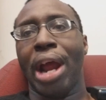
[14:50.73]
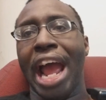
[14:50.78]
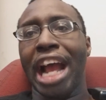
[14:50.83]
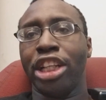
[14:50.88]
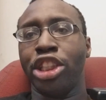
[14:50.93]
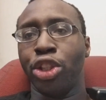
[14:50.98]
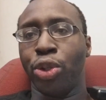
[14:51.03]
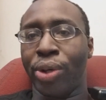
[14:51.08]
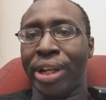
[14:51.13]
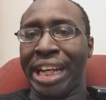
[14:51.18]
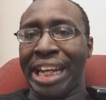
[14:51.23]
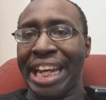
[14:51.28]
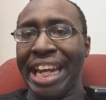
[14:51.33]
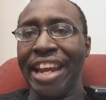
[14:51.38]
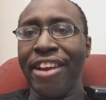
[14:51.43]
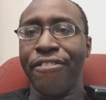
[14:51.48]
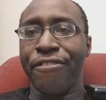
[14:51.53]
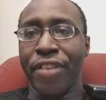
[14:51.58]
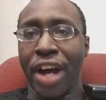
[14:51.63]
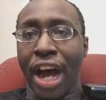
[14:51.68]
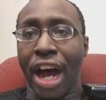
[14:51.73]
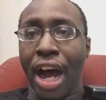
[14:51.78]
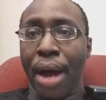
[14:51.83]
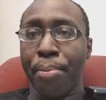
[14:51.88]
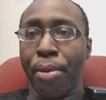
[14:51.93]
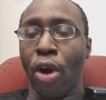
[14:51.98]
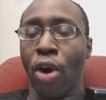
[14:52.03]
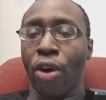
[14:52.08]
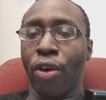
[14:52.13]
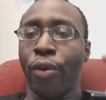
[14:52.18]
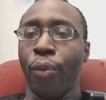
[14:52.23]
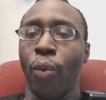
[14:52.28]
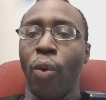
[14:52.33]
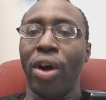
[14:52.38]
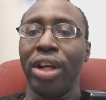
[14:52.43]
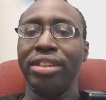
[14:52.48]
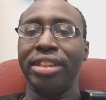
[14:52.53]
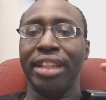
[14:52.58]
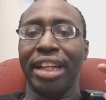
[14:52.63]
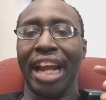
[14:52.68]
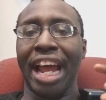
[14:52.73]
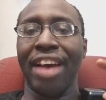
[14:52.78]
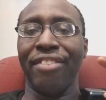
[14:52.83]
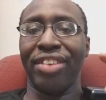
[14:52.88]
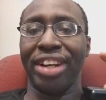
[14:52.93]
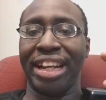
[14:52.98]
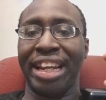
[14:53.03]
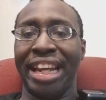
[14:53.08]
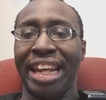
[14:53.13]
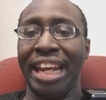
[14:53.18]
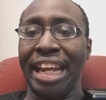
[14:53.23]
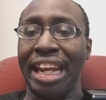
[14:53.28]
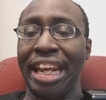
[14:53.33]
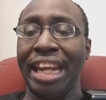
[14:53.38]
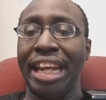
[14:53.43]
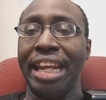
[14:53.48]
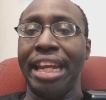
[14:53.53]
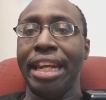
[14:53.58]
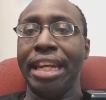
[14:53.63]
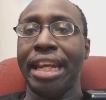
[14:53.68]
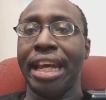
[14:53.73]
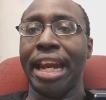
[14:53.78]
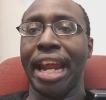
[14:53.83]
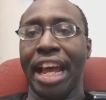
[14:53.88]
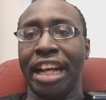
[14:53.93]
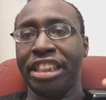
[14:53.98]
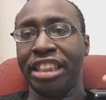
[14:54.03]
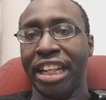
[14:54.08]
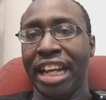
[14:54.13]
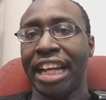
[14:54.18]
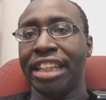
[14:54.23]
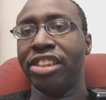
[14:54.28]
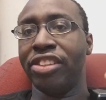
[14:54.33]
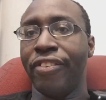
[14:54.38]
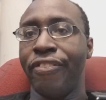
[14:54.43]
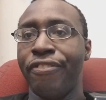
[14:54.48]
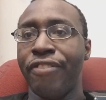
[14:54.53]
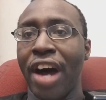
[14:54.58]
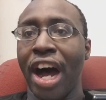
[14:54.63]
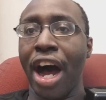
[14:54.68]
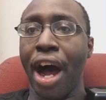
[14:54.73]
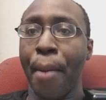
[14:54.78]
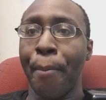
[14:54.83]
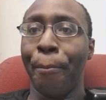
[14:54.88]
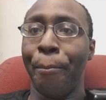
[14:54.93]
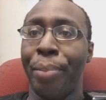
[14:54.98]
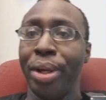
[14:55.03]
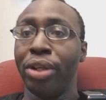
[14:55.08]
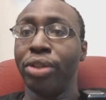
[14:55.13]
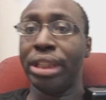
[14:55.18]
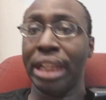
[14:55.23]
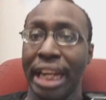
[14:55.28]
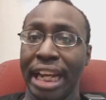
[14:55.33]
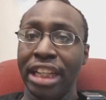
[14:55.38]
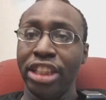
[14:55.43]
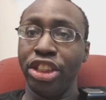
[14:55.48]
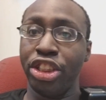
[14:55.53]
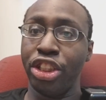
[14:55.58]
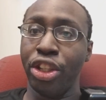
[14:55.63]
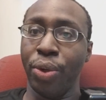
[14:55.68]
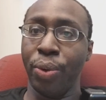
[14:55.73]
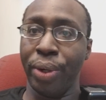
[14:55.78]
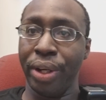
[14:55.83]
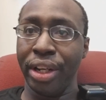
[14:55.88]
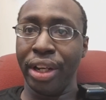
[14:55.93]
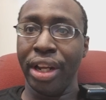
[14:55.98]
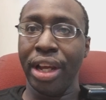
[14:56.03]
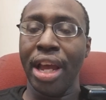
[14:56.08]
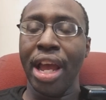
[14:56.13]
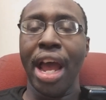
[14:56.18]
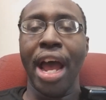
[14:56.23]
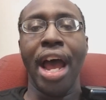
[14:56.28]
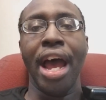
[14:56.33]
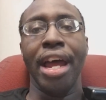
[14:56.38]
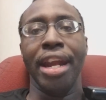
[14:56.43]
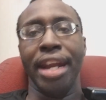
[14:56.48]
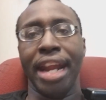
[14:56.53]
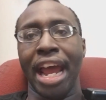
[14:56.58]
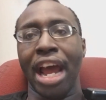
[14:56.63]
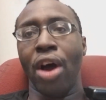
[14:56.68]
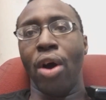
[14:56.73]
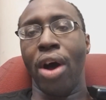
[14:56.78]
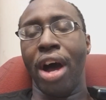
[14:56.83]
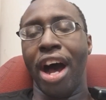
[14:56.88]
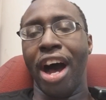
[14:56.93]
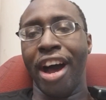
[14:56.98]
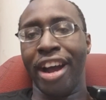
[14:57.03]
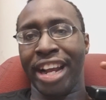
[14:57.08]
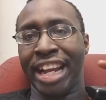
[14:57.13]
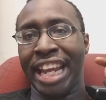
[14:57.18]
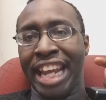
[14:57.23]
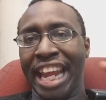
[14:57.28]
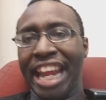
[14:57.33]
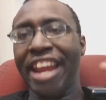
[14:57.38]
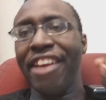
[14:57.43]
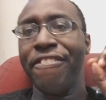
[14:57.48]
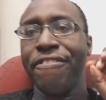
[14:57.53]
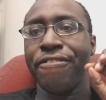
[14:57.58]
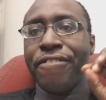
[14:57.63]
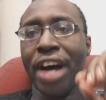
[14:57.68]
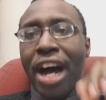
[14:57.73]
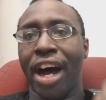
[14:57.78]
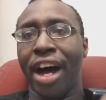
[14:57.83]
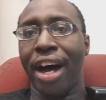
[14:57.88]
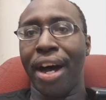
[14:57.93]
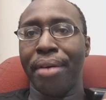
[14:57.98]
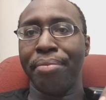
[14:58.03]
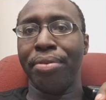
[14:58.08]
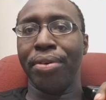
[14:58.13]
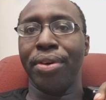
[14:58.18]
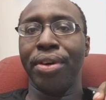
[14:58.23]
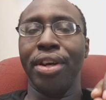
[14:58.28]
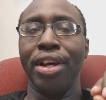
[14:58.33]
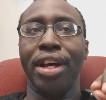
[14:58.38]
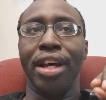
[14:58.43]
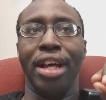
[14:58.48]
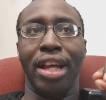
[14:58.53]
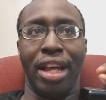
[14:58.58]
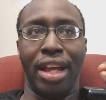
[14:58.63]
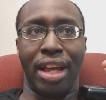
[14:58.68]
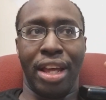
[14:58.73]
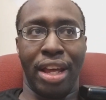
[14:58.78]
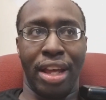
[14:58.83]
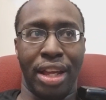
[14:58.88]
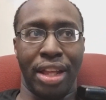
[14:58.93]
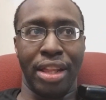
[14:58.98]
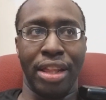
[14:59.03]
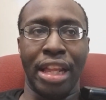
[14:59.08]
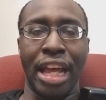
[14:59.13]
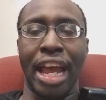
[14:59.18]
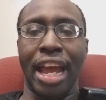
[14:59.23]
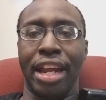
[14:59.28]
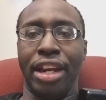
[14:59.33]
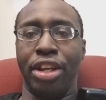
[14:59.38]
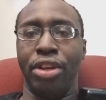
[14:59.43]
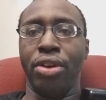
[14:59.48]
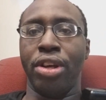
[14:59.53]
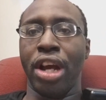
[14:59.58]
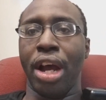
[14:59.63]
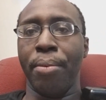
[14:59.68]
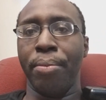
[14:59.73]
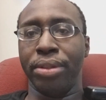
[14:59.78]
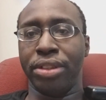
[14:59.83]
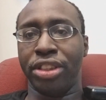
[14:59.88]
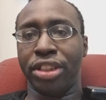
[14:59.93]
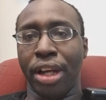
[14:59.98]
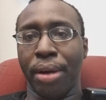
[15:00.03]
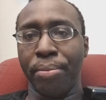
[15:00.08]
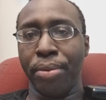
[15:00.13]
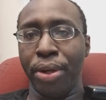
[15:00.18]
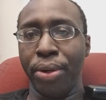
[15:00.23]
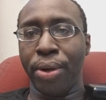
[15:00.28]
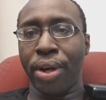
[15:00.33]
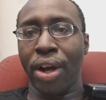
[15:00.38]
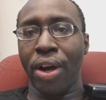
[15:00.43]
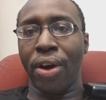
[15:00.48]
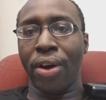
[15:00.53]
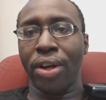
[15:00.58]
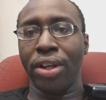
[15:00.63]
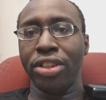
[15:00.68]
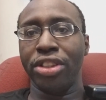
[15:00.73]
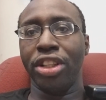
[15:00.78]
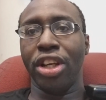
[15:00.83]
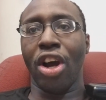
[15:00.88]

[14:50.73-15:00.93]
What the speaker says: actual key fob are the ones that have a key that actually has the fob built into it. Now, a key fob that you come with some new cars